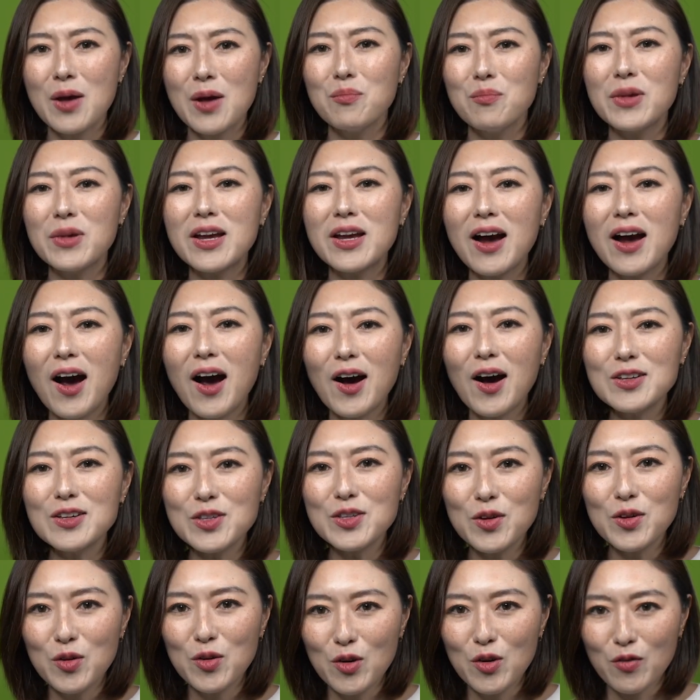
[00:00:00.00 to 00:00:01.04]
Because
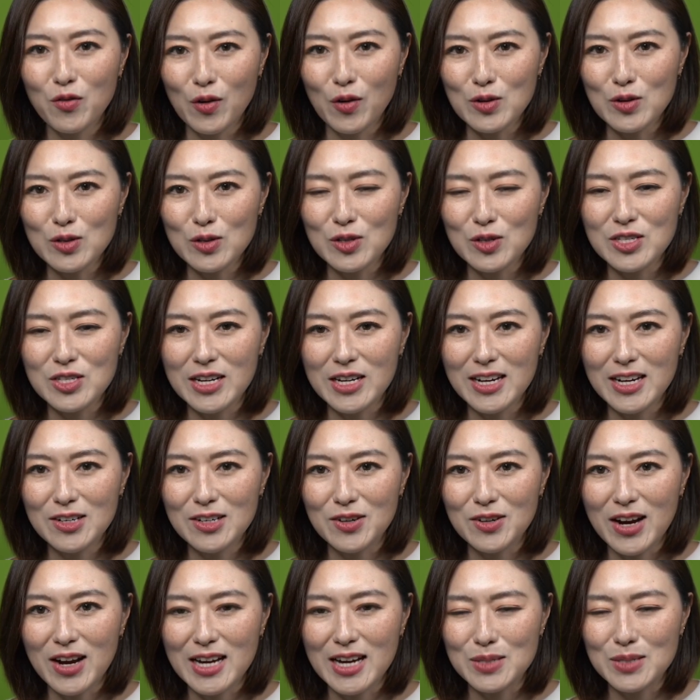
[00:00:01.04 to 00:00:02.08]
a universal
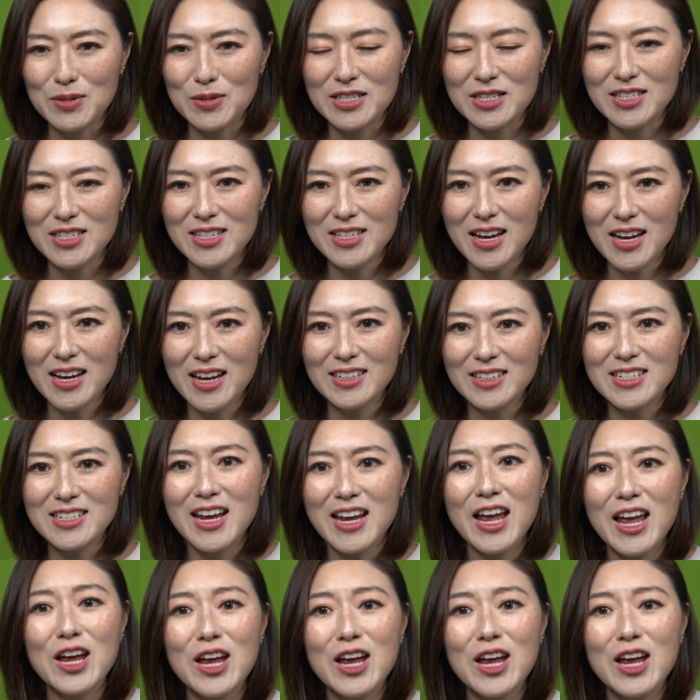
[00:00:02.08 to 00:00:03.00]
standard has been set,